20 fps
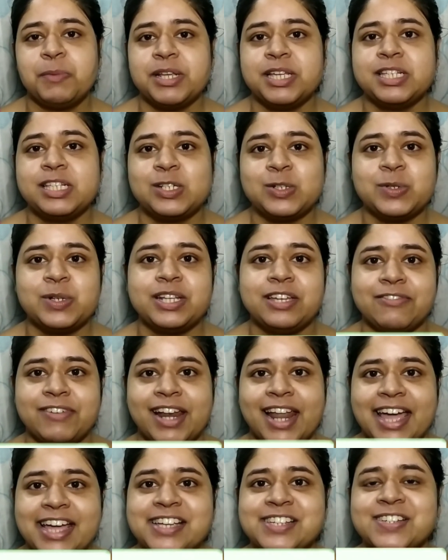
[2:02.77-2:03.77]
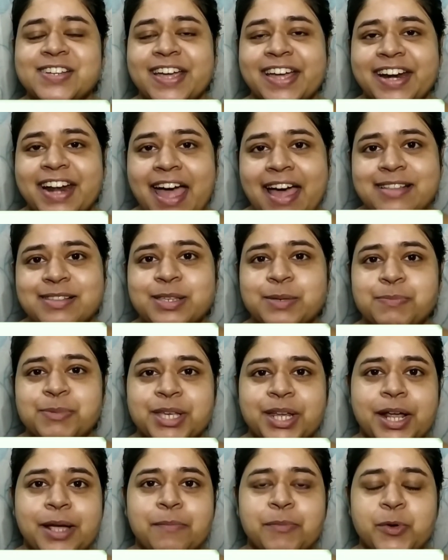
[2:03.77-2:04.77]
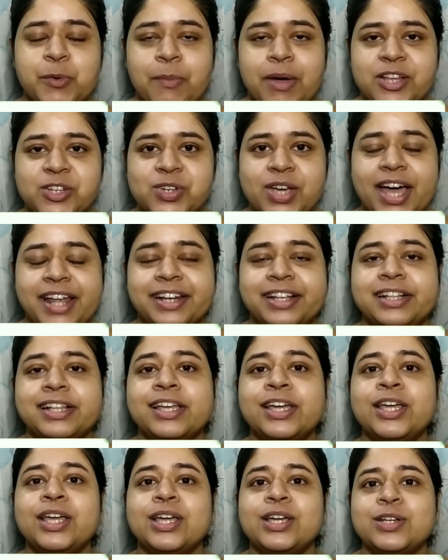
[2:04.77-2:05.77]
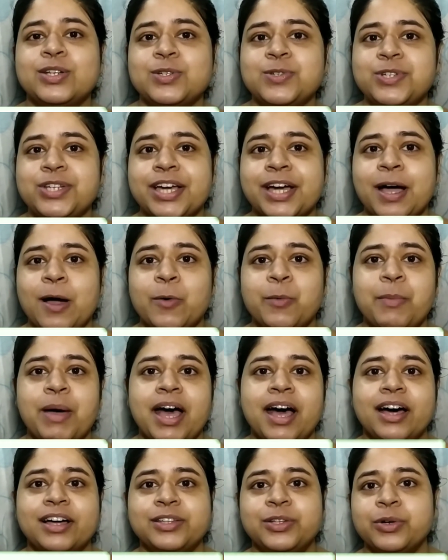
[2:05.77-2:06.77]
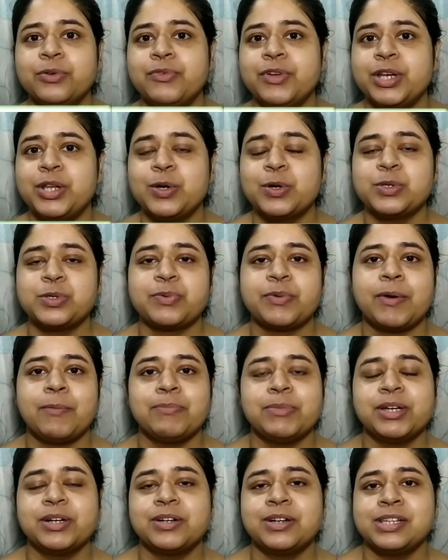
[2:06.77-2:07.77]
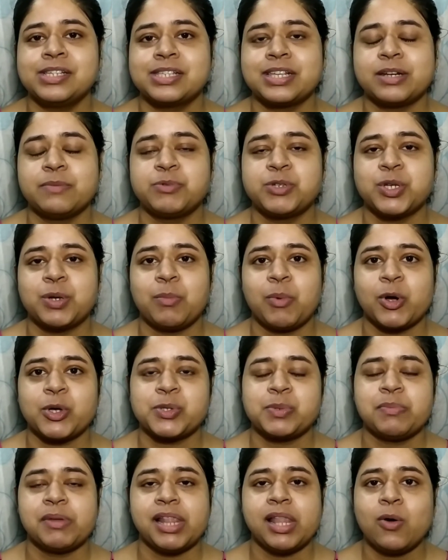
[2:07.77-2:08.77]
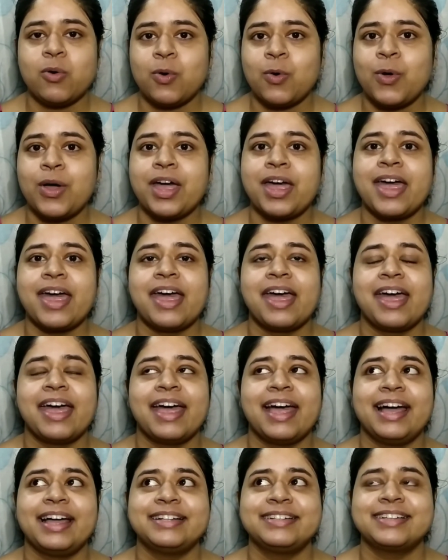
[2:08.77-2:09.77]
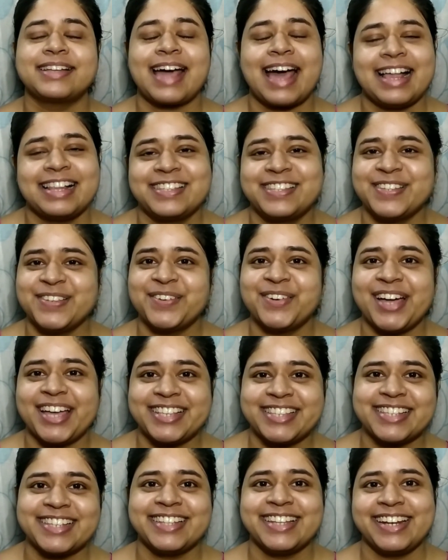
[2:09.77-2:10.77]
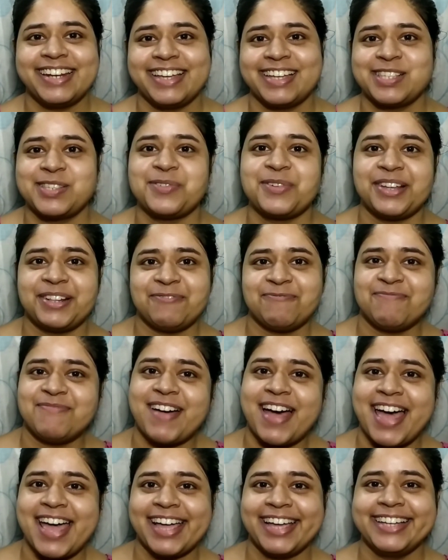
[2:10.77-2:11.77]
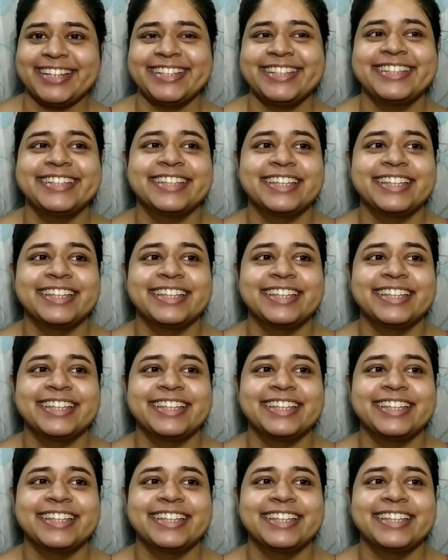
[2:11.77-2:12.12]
please do leave a like, share and subscribe to my channel. Do check out my other videos from the description box below and I'll see you guys in the next one. Bye.